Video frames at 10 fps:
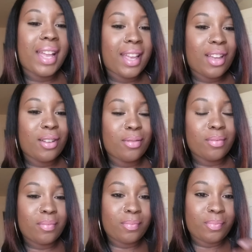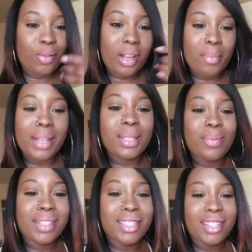Welcome back
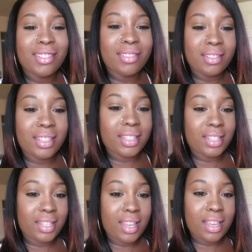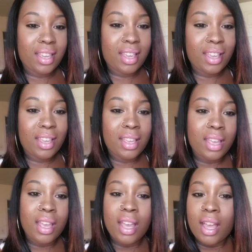to my channel. This is Kiki.
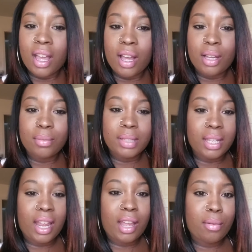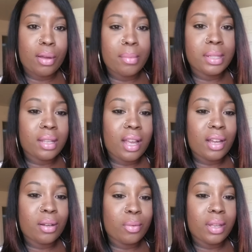Today I'm coming to
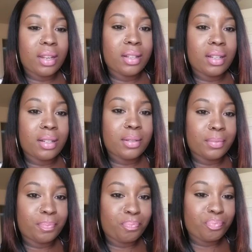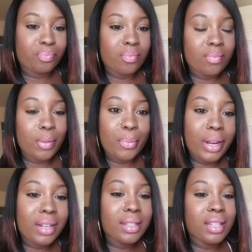y'all with a
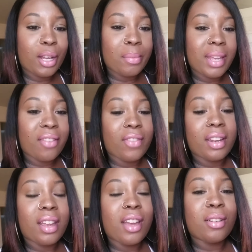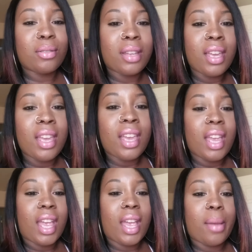pregnancy update video,
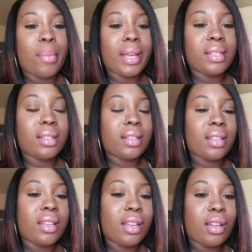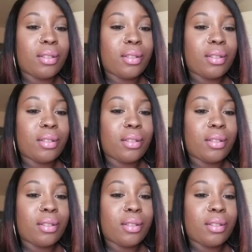and basically